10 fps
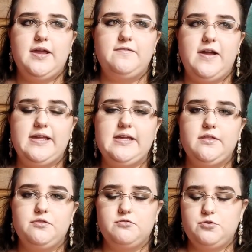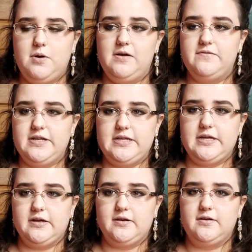if I can get through 12 in a
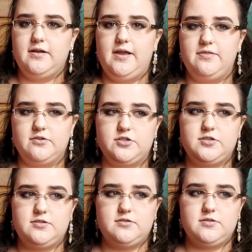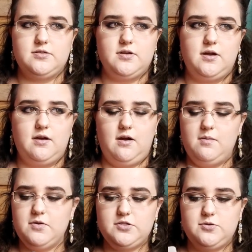year, and there's
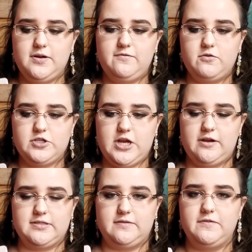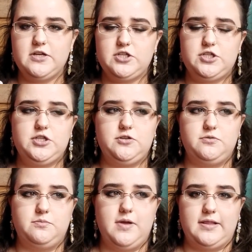almost 24 shadows, I finished
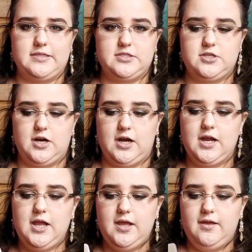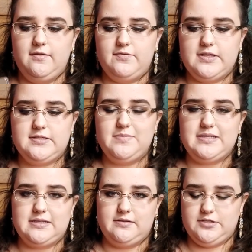2 at the start, that's
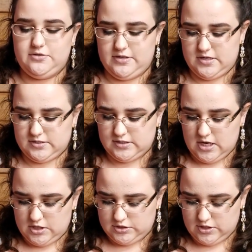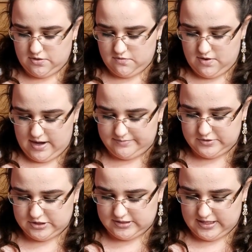basically 2 years. So
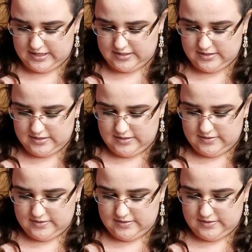I'm just like,